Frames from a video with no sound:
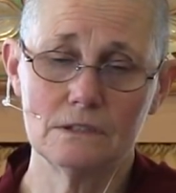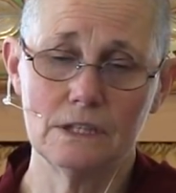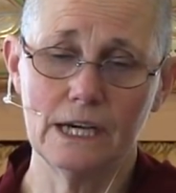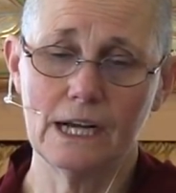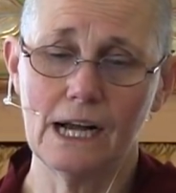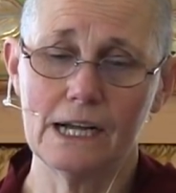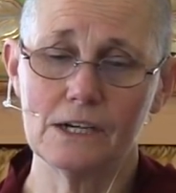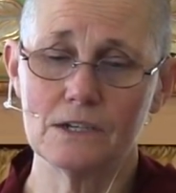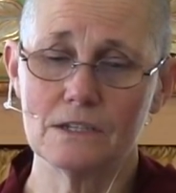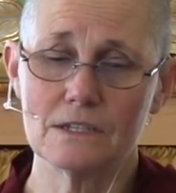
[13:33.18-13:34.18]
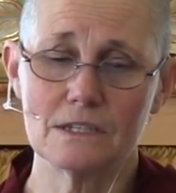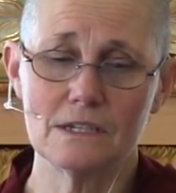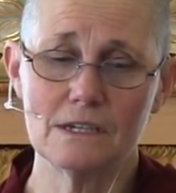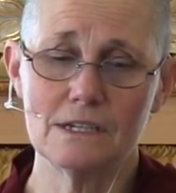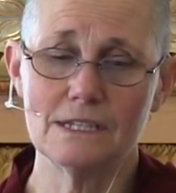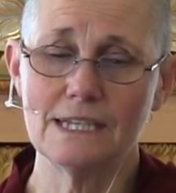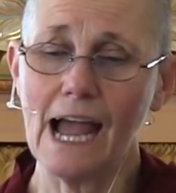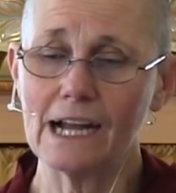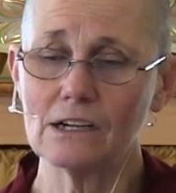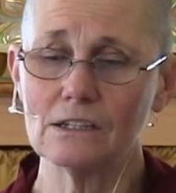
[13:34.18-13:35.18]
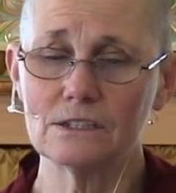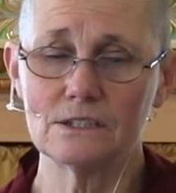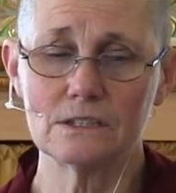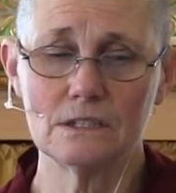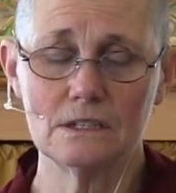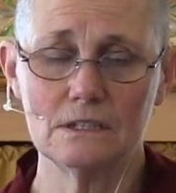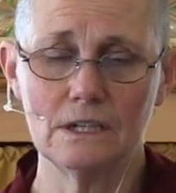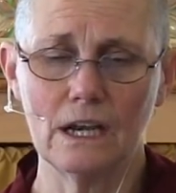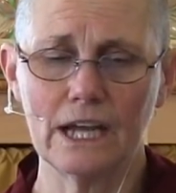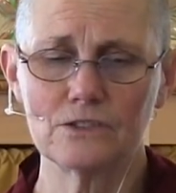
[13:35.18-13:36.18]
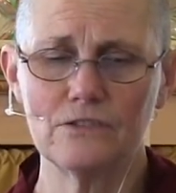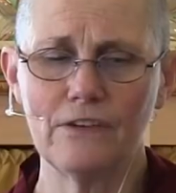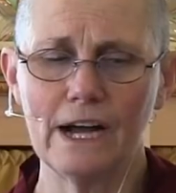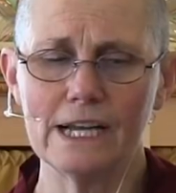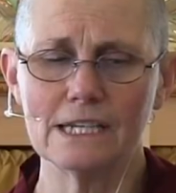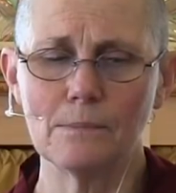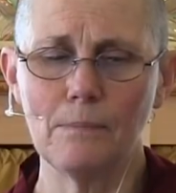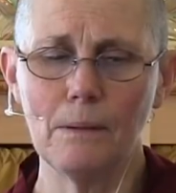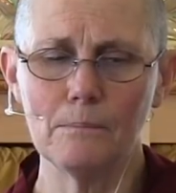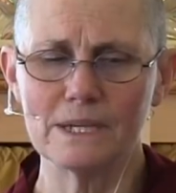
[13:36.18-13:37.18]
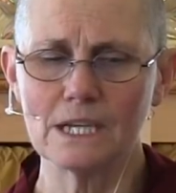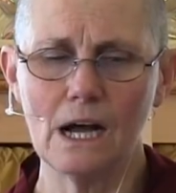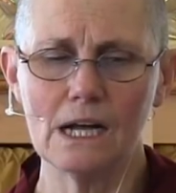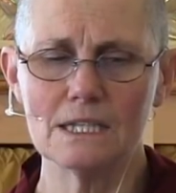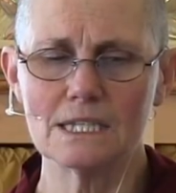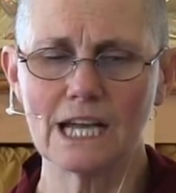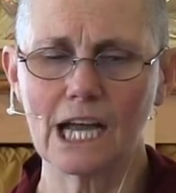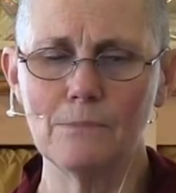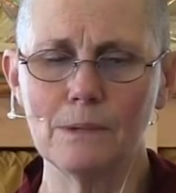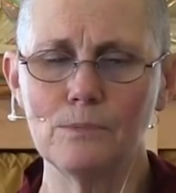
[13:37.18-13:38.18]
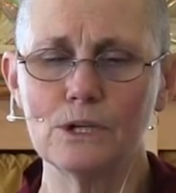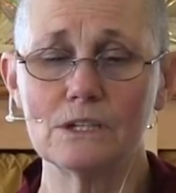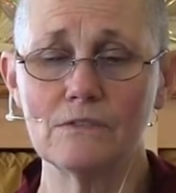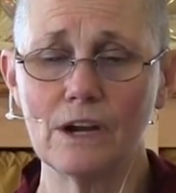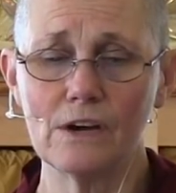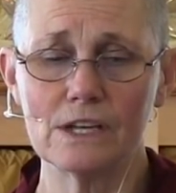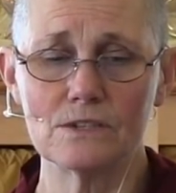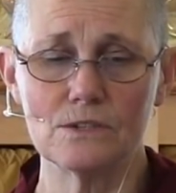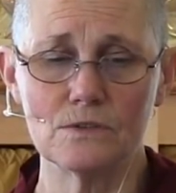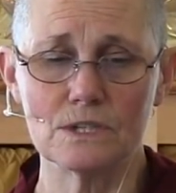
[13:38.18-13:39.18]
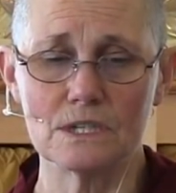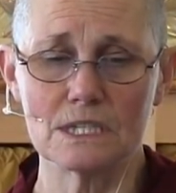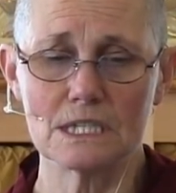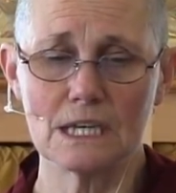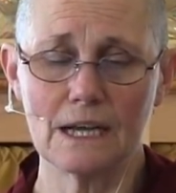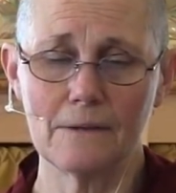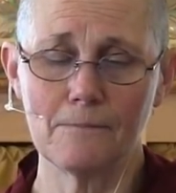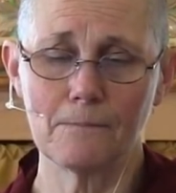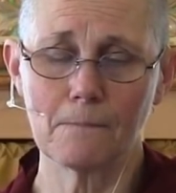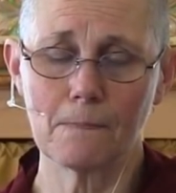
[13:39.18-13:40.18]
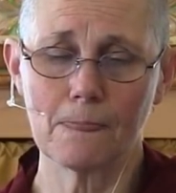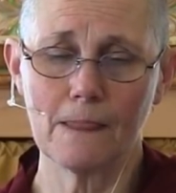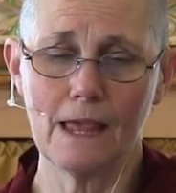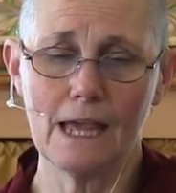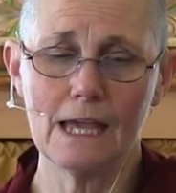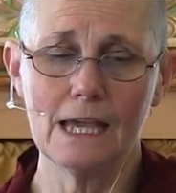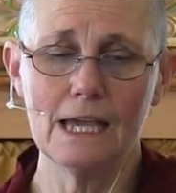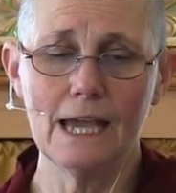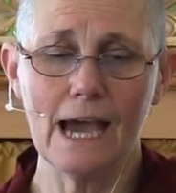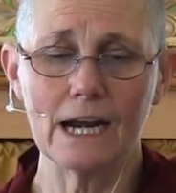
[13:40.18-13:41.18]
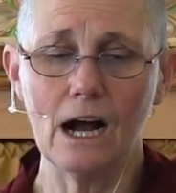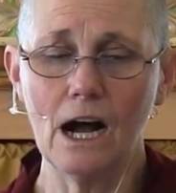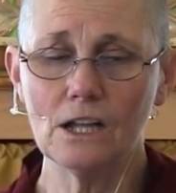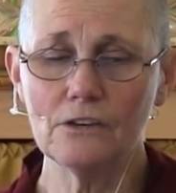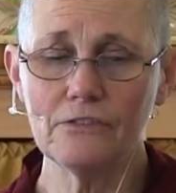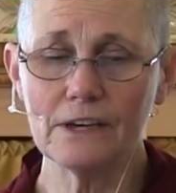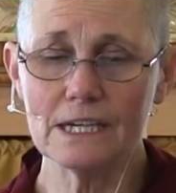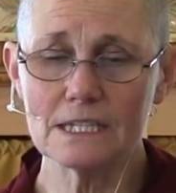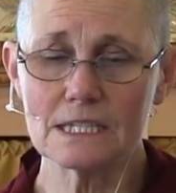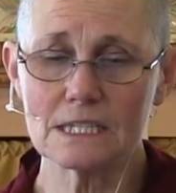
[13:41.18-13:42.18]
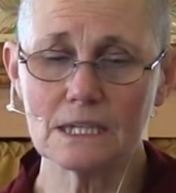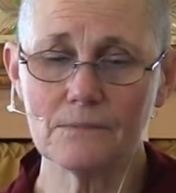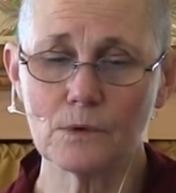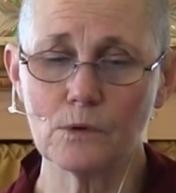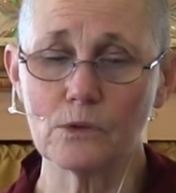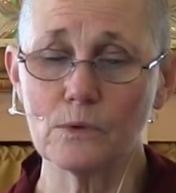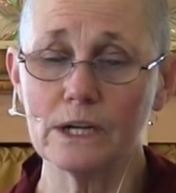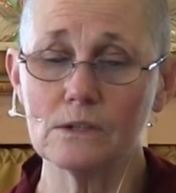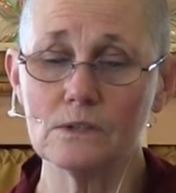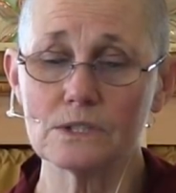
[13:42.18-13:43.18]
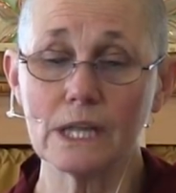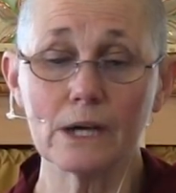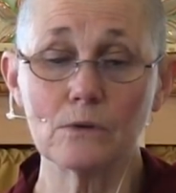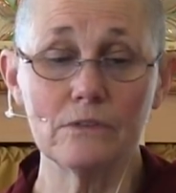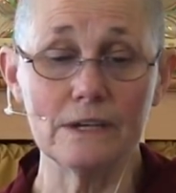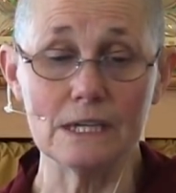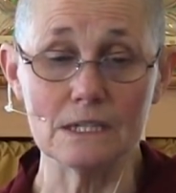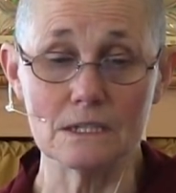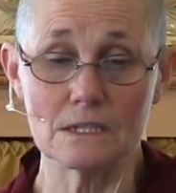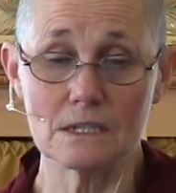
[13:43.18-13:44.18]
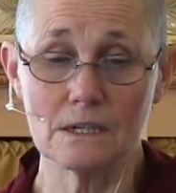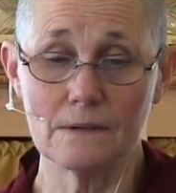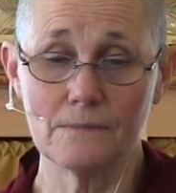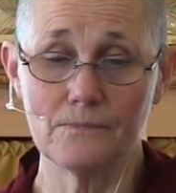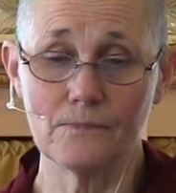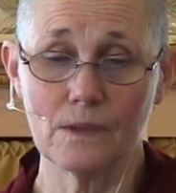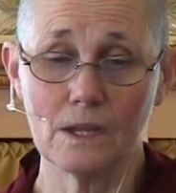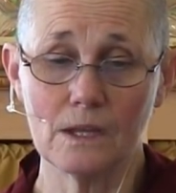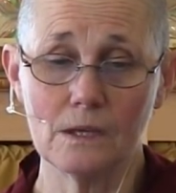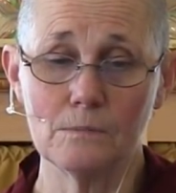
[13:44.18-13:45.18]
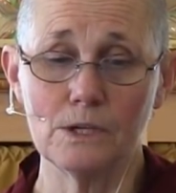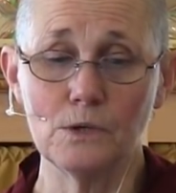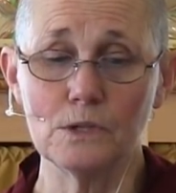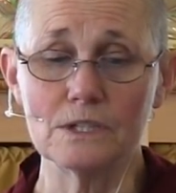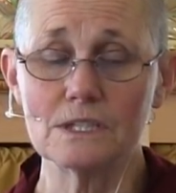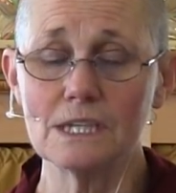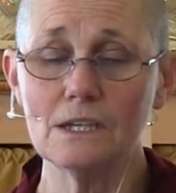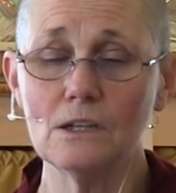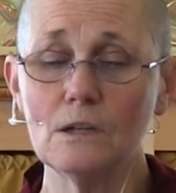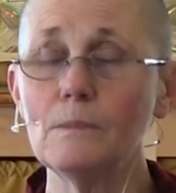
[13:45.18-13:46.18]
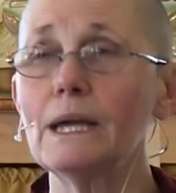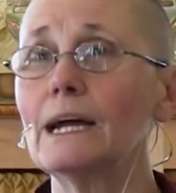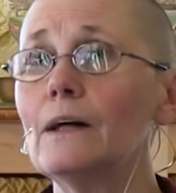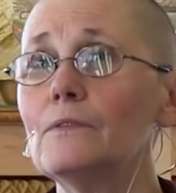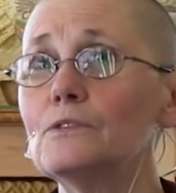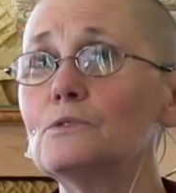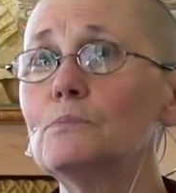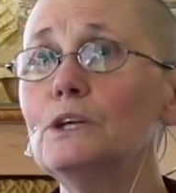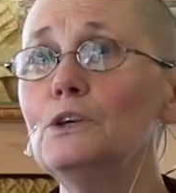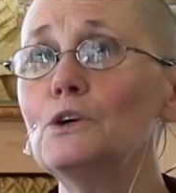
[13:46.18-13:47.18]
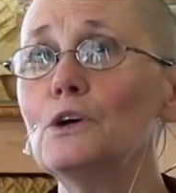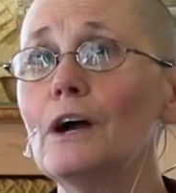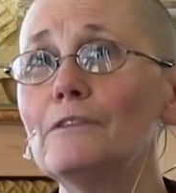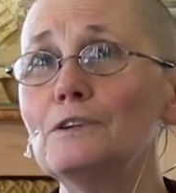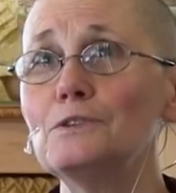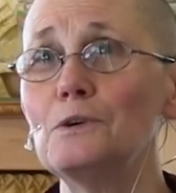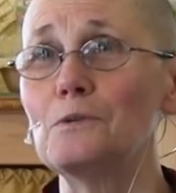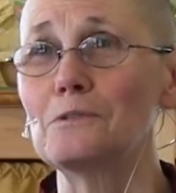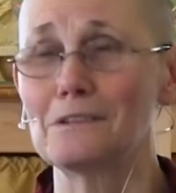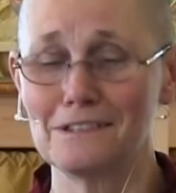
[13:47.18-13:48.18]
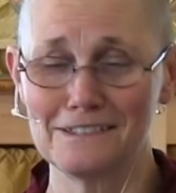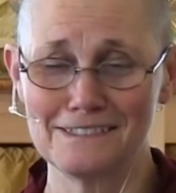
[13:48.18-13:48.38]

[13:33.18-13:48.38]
leg irons, daggers, electrified batons that can be put to various uses. He had a hollow face with wrinkles like ravines but you could still make out the splendor of his youth.